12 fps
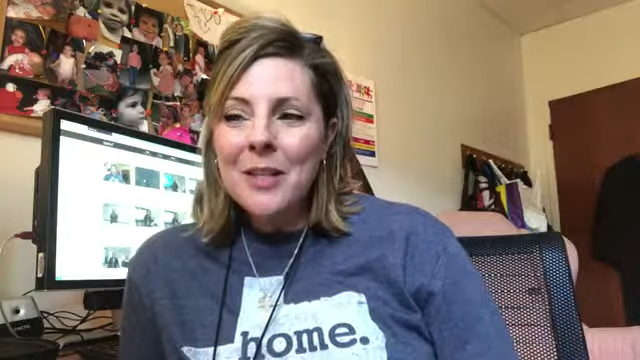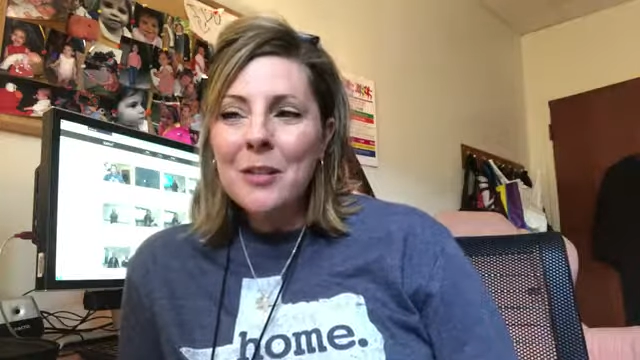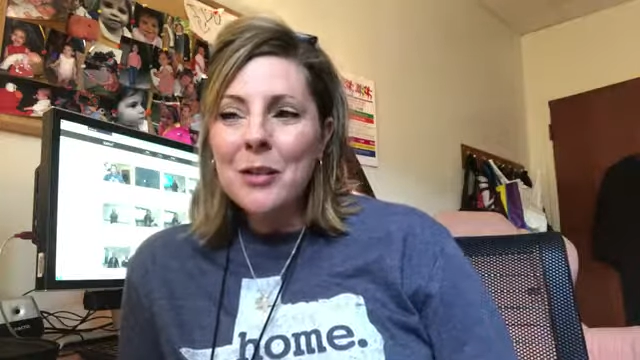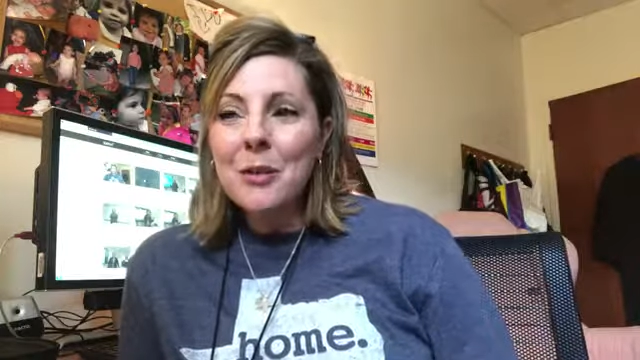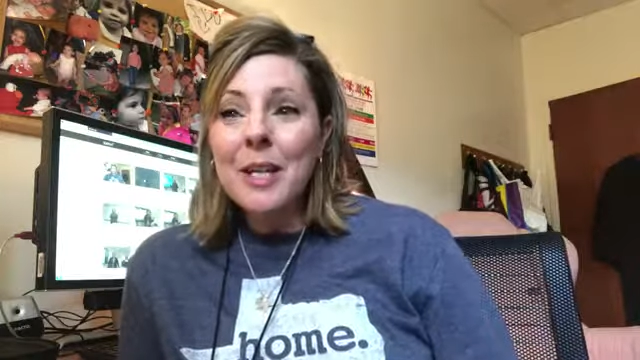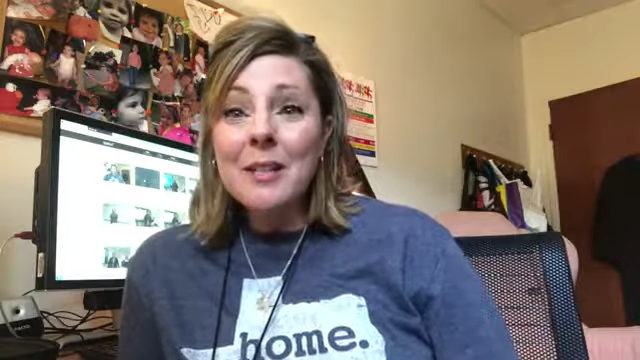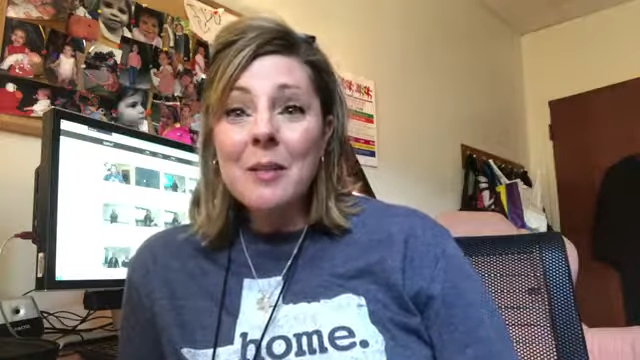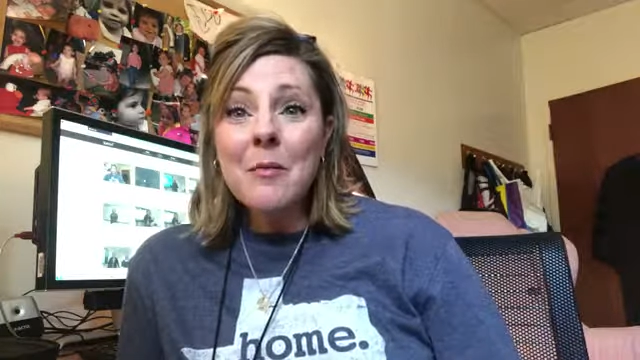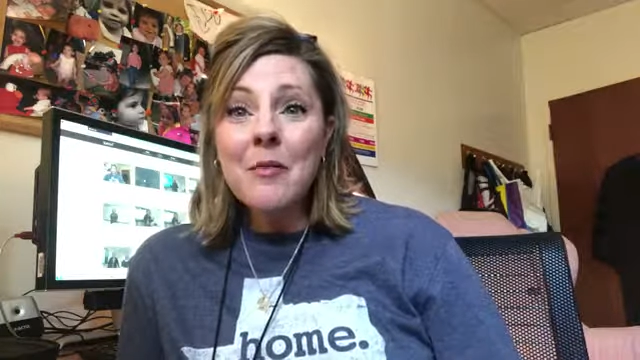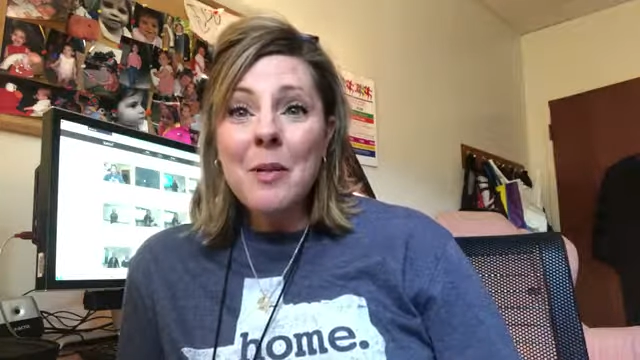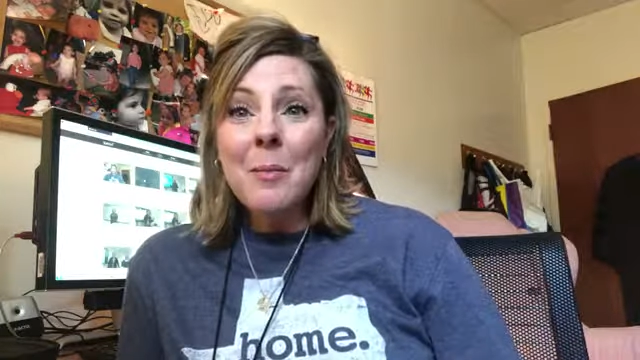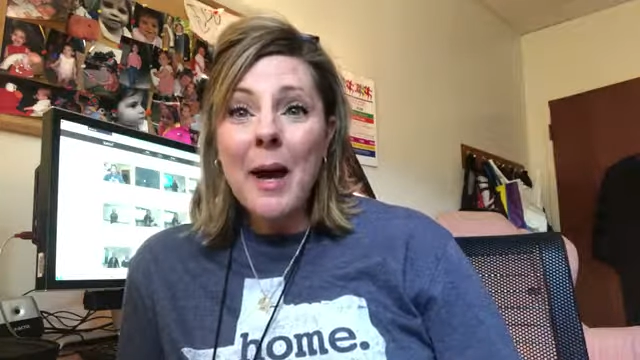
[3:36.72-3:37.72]
So you'll get
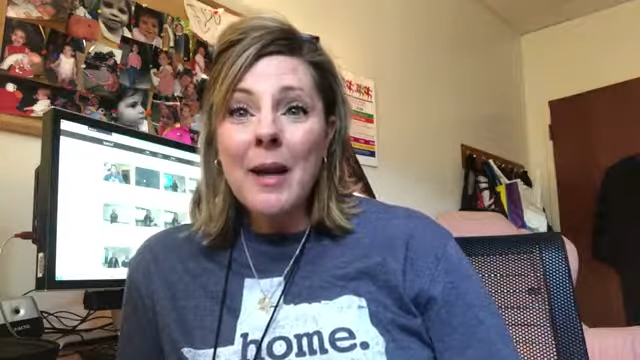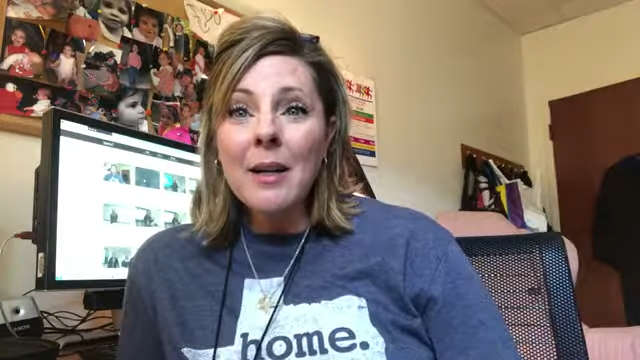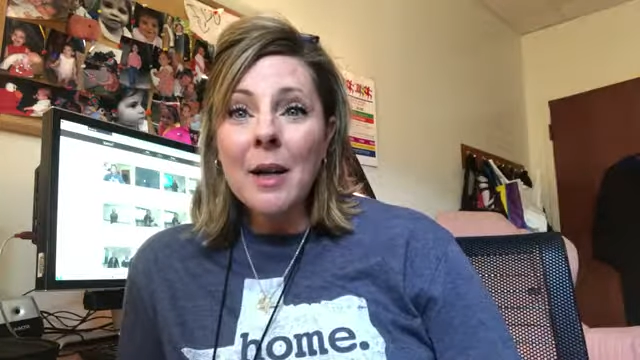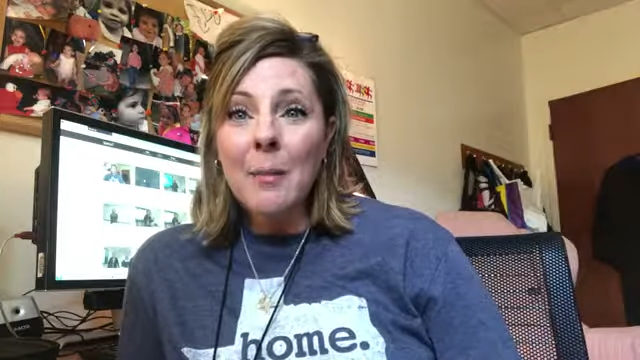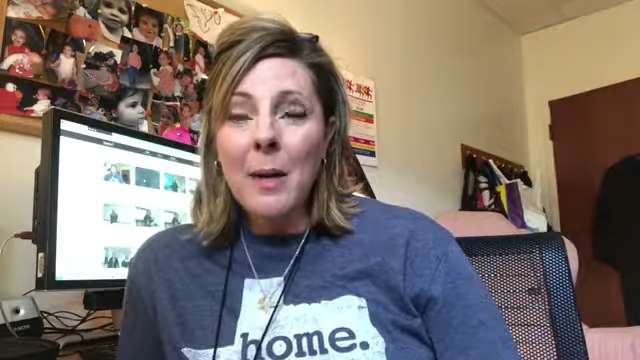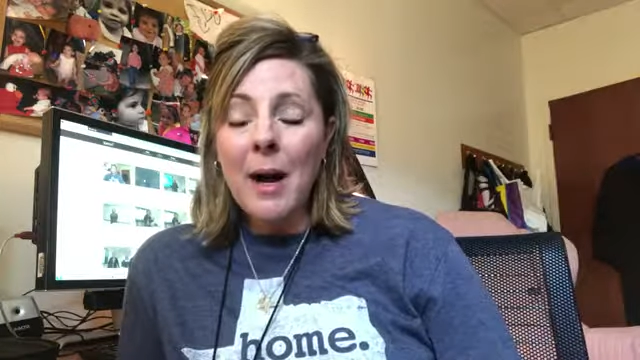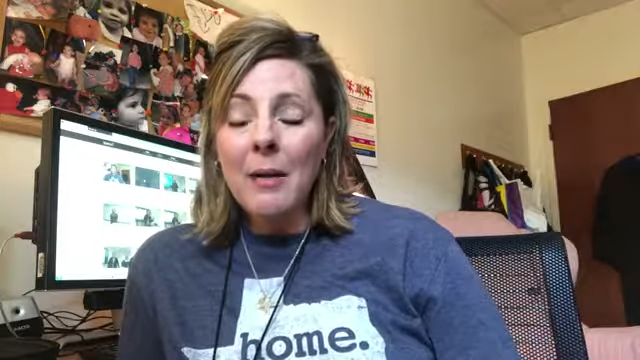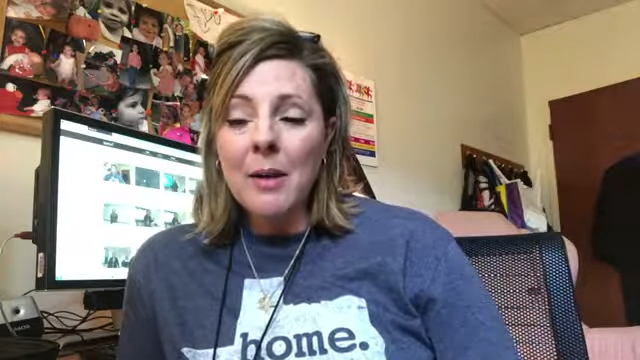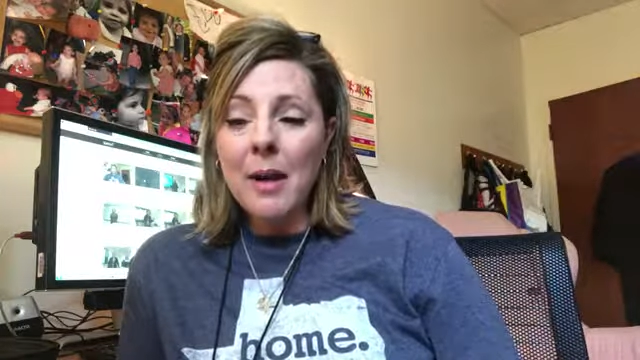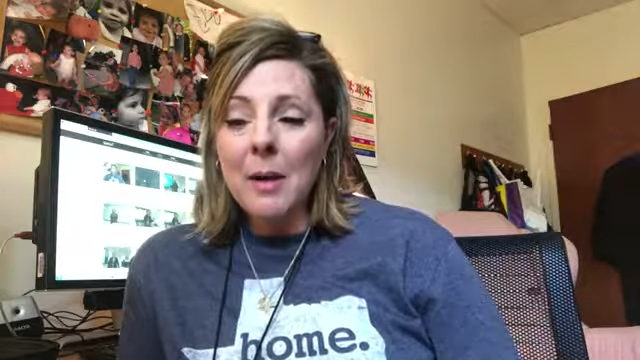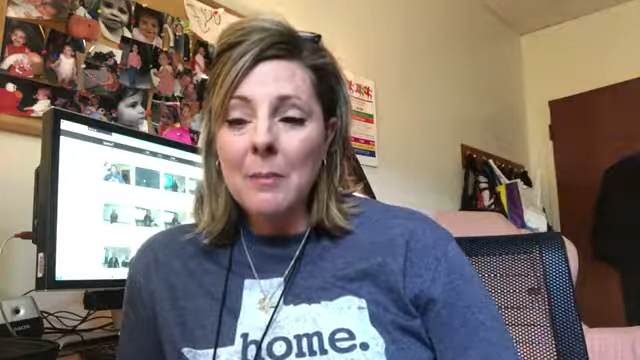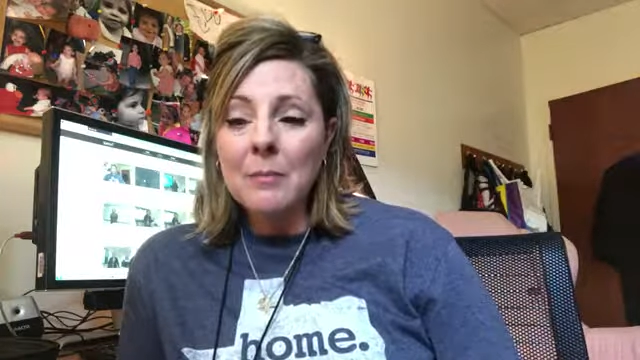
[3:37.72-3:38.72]
some feedback
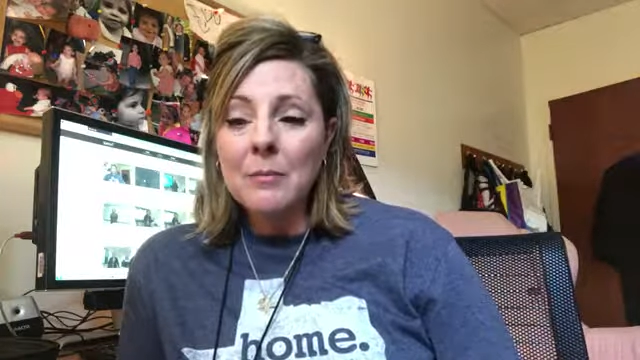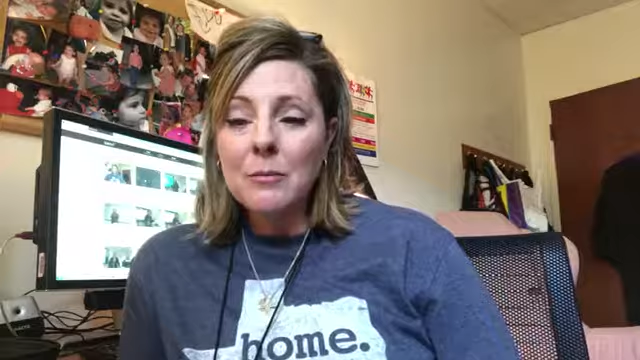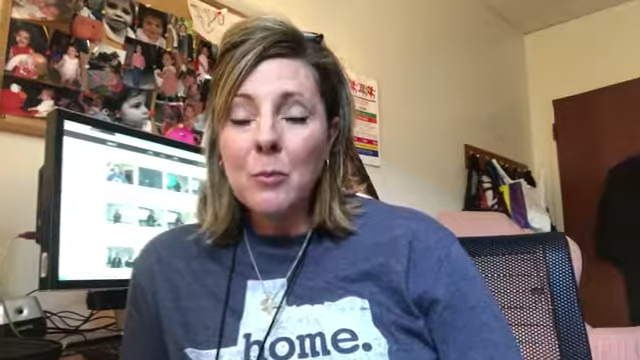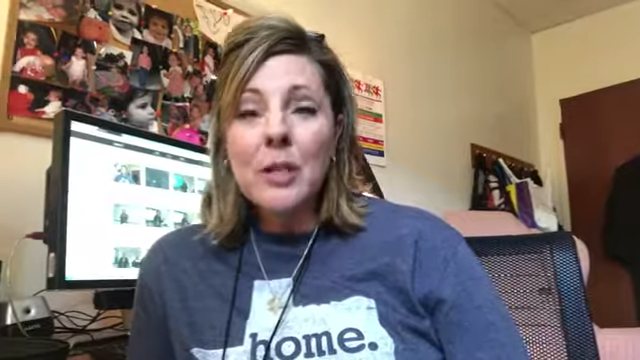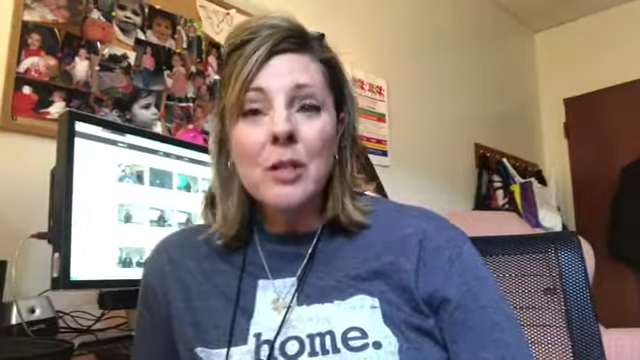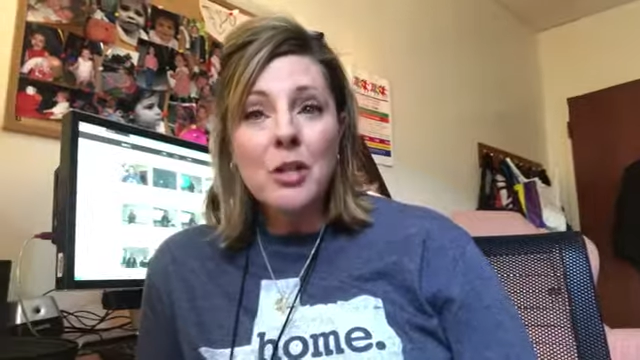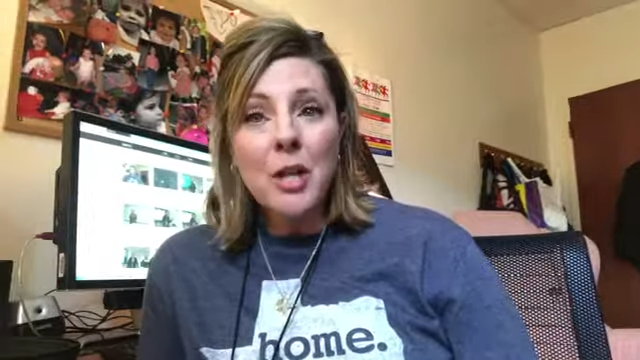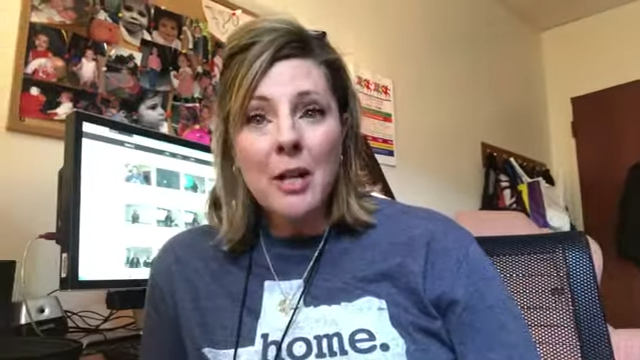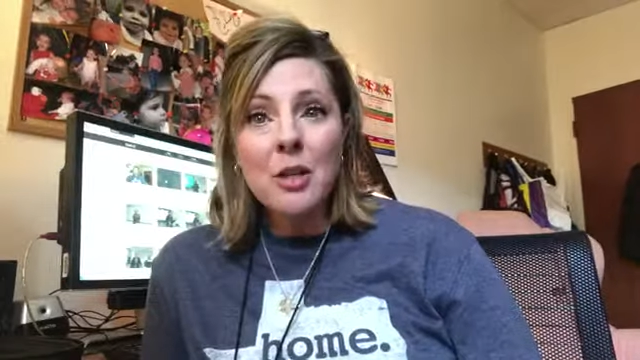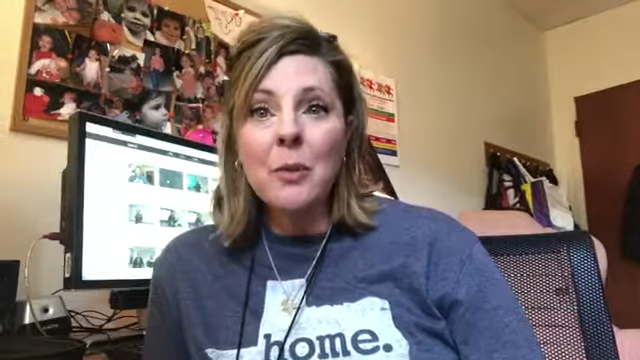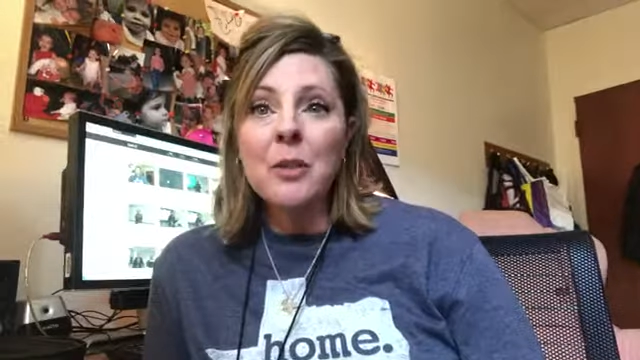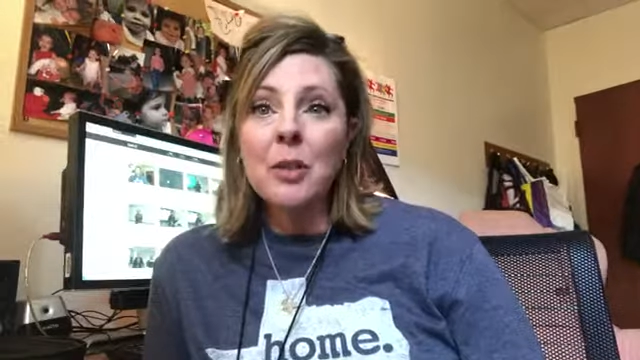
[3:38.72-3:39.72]
about what to
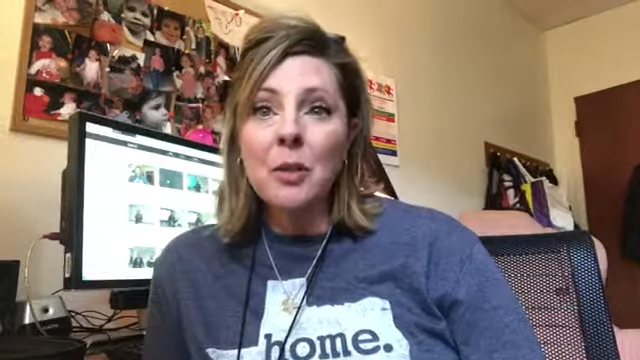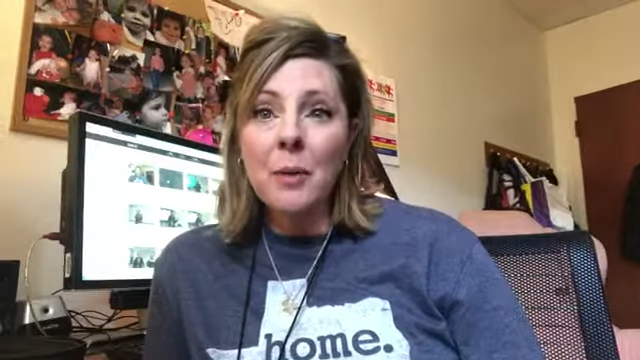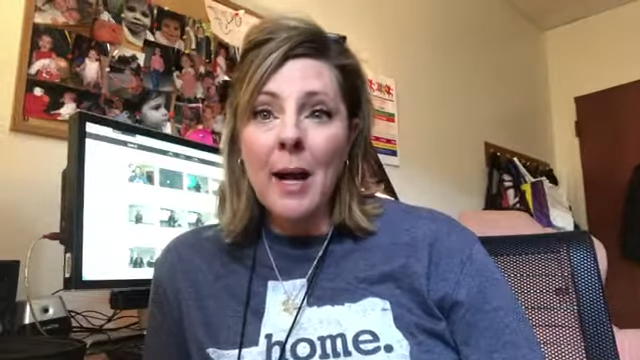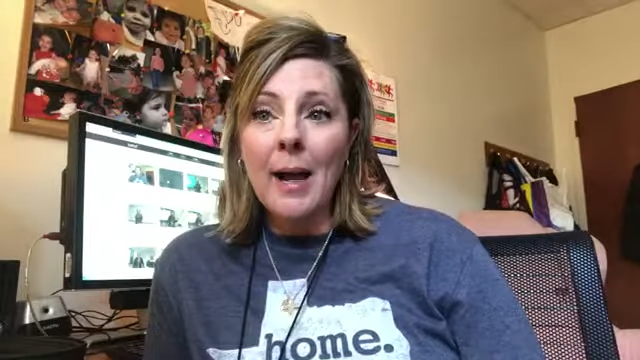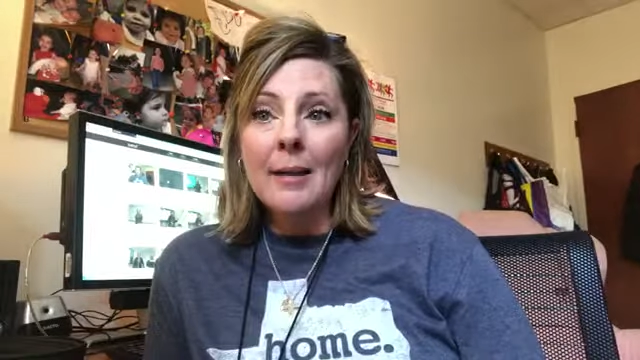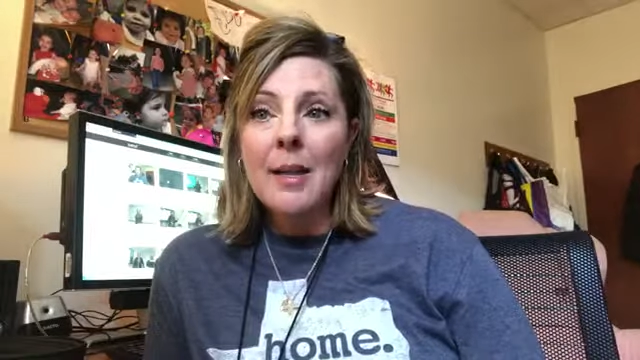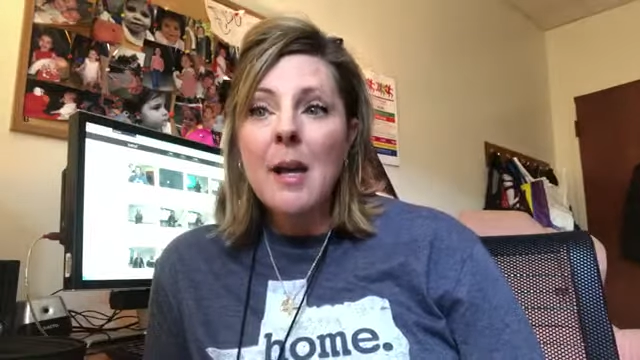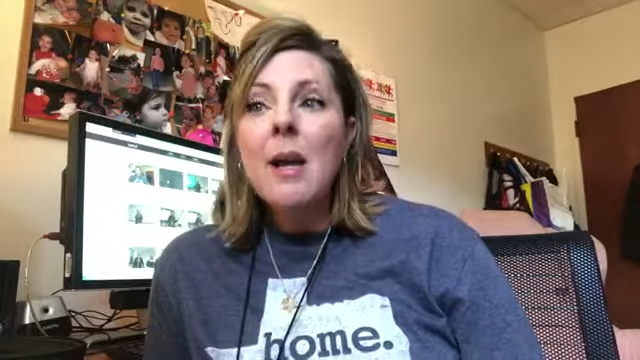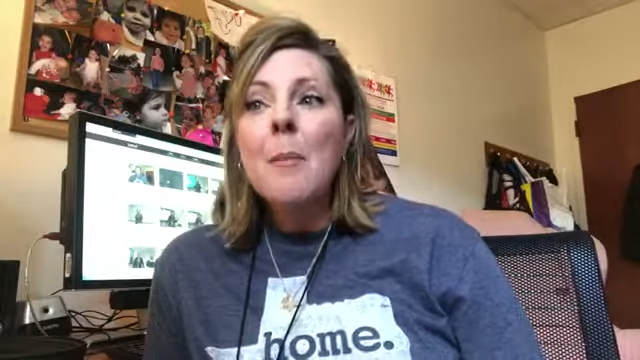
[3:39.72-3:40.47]
change, what to correct,